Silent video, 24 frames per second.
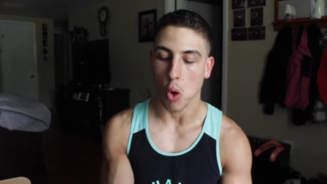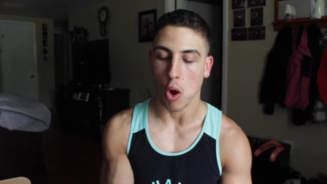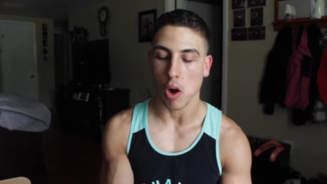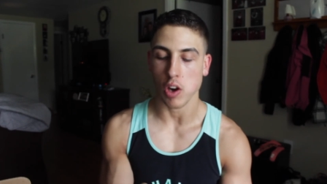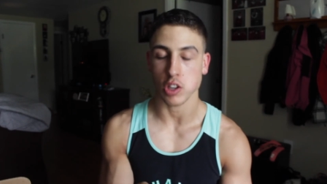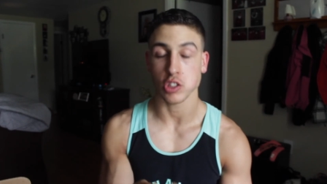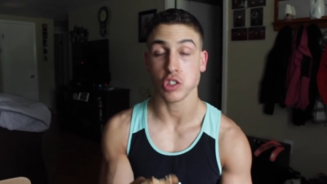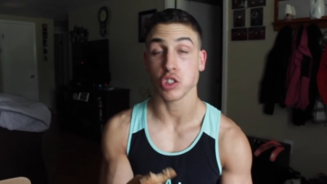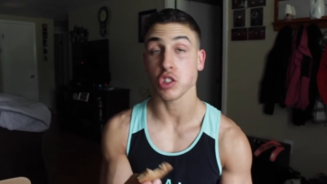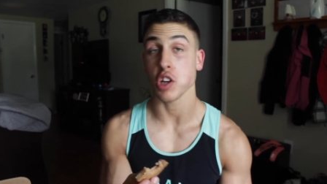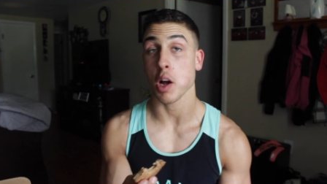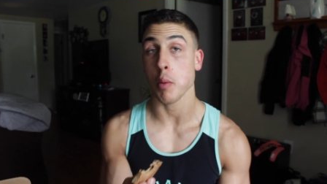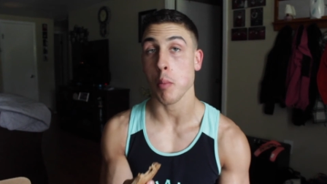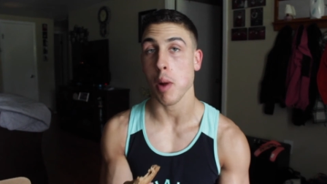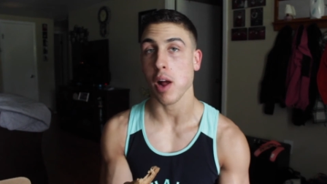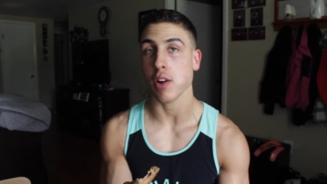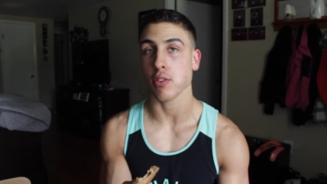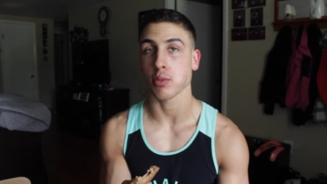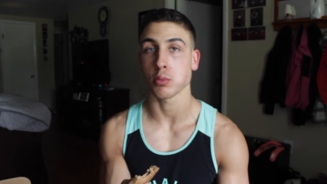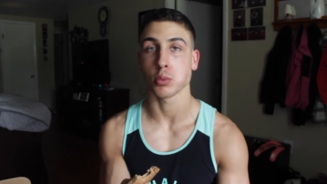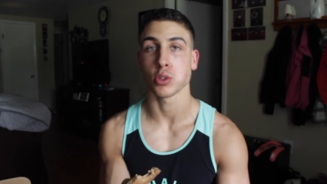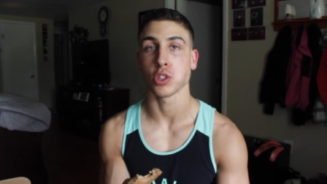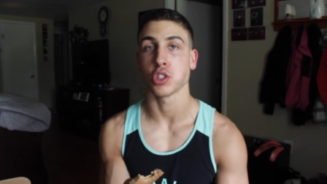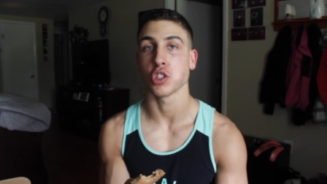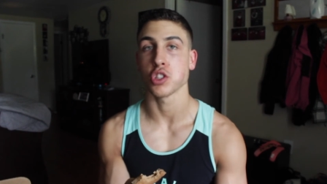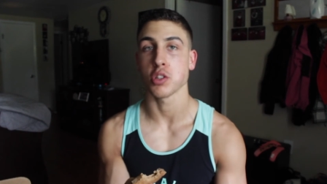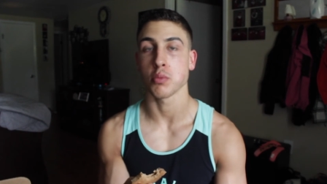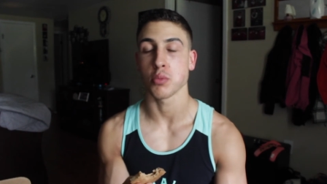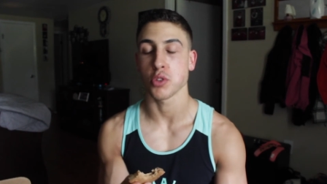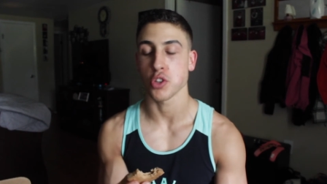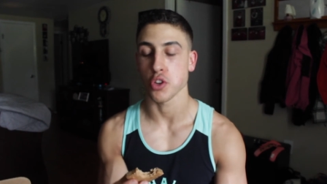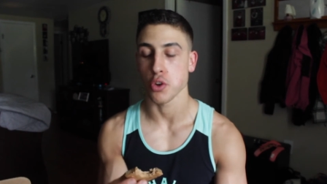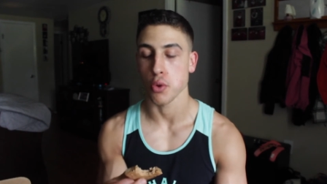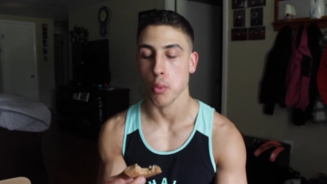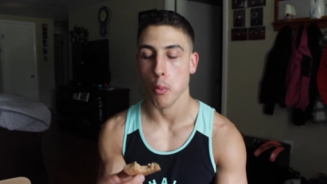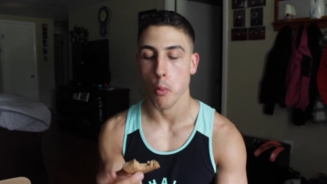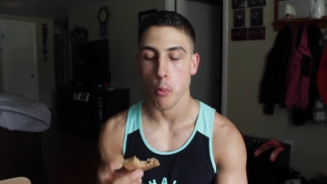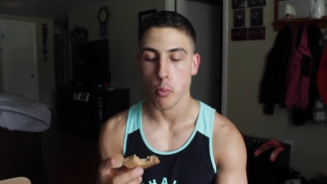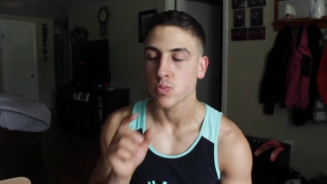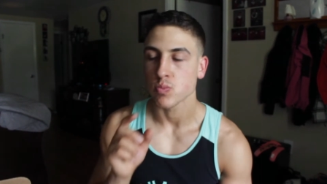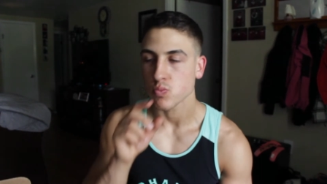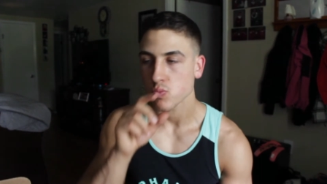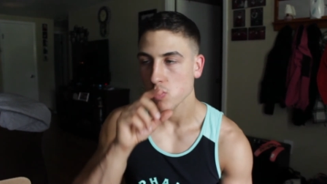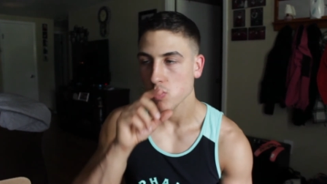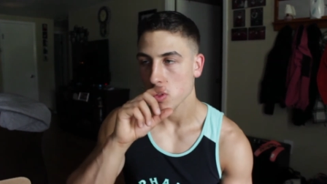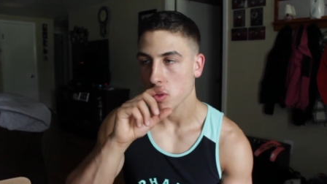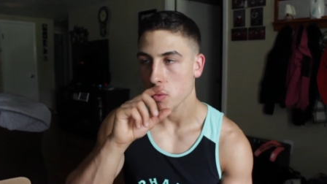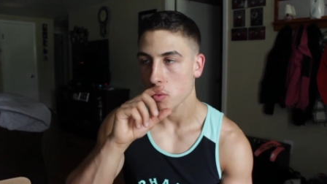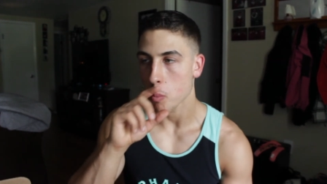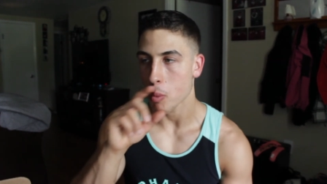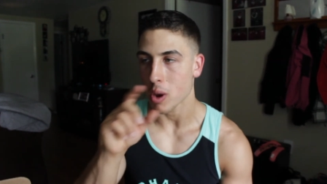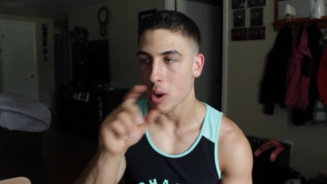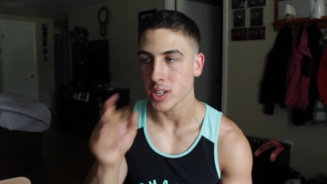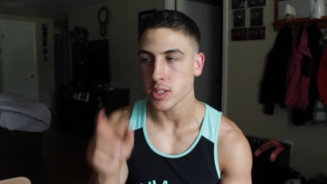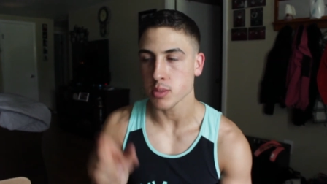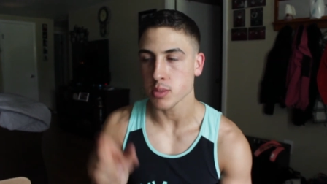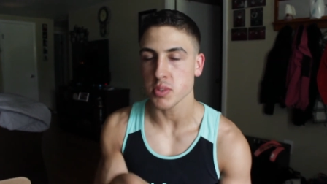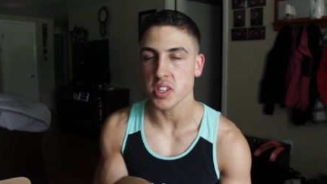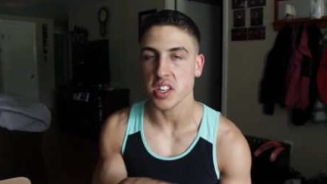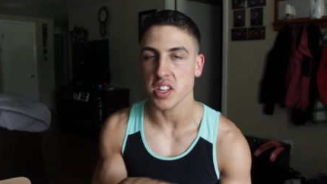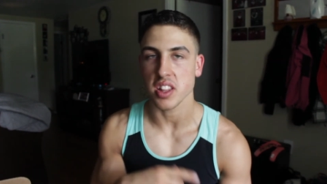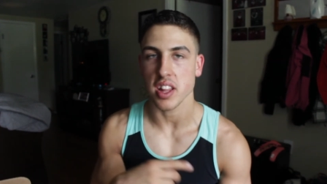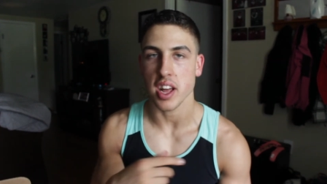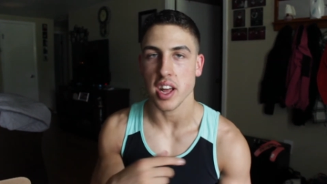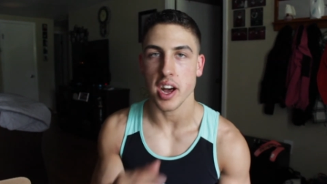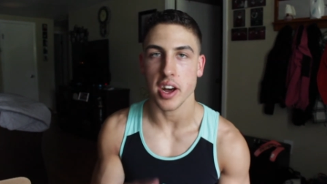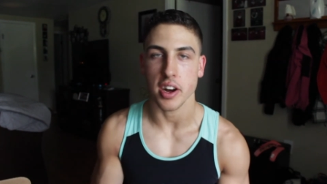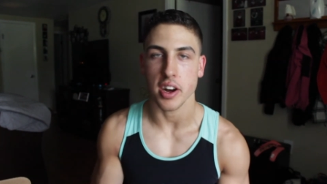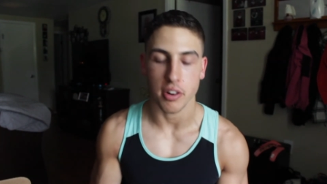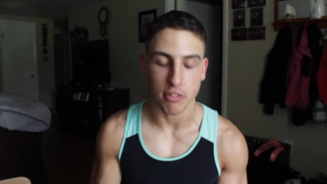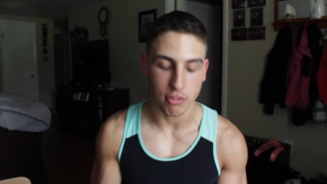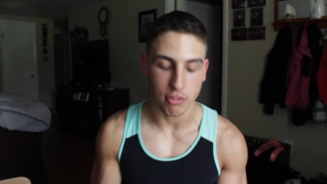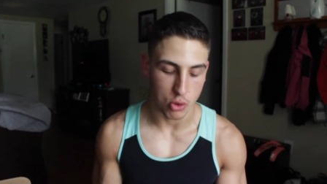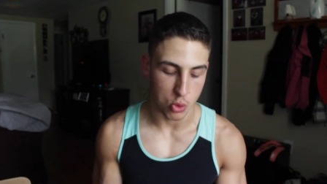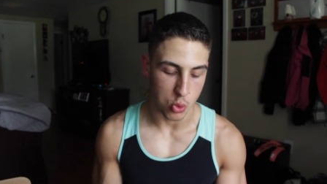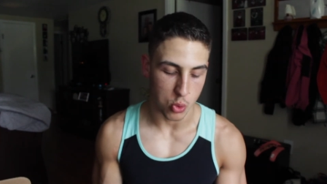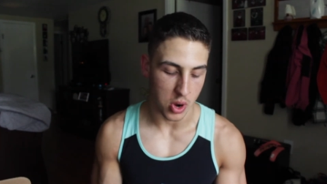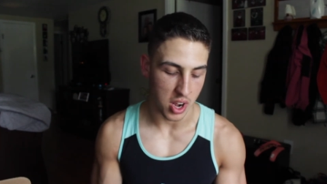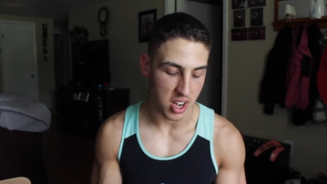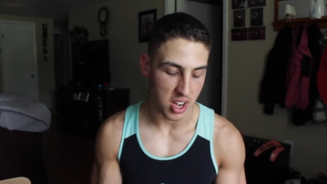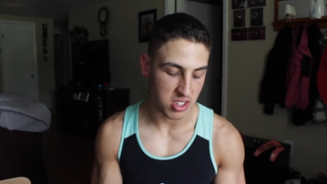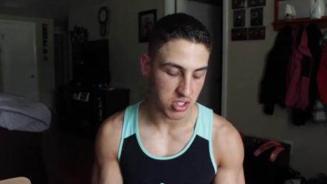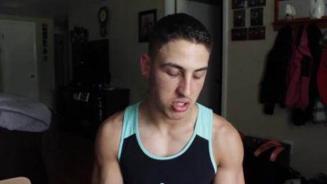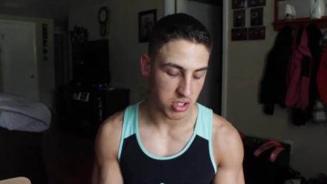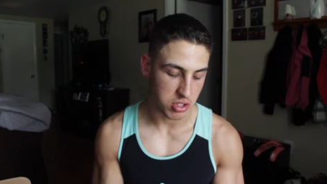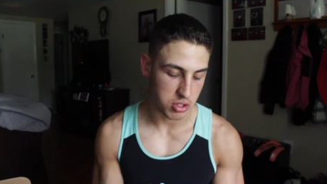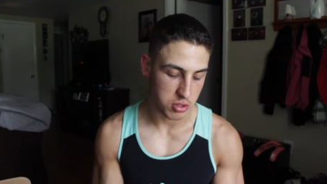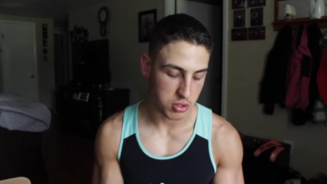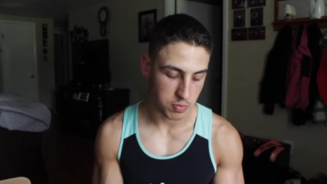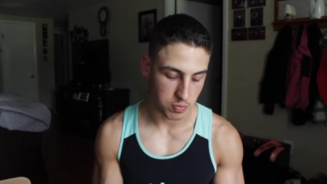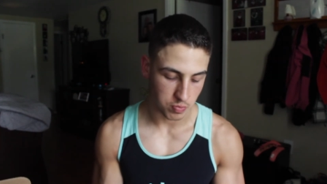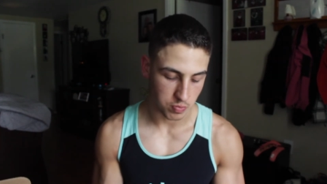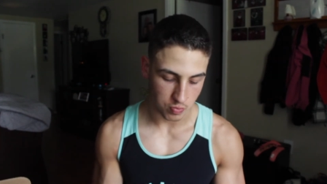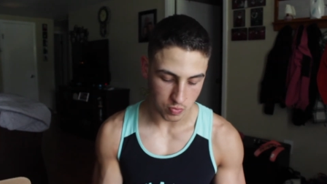I just got back from the gym too. Reminds me a lot of Quest.